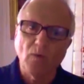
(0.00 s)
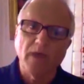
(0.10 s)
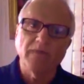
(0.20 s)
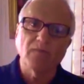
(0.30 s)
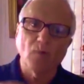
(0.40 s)

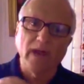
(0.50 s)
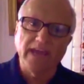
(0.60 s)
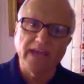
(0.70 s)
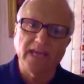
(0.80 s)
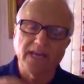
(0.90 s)
when
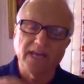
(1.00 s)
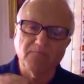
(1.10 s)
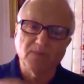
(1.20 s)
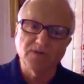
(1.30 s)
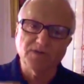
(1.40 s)
Reagan
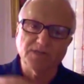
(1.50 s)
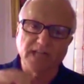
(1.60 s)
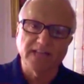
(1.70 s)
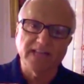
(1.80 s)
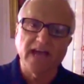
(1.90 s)
and Bush
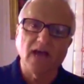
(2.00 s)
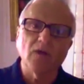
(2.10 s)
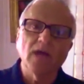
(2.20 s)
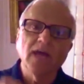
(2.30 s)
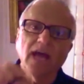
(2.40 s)
sent out